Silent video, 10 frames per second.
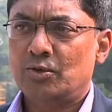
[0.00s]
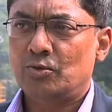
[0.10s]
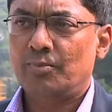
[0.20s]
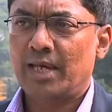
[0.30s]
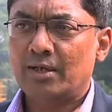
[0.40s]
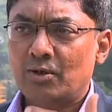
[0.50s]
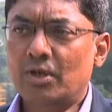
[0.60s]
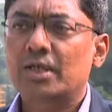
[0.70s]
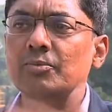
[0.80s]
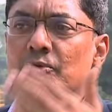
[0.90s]
to make
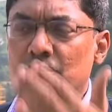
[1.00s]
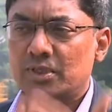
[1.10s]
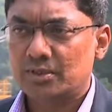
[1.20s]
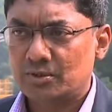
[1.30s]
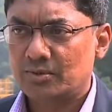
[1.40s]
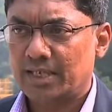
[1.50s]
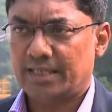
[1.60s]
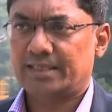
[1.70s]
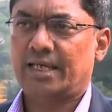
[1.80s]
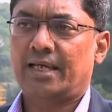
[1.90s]
contributions to
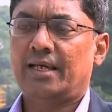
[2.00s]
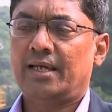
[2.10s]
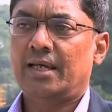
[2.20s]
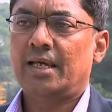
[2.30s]
the SKA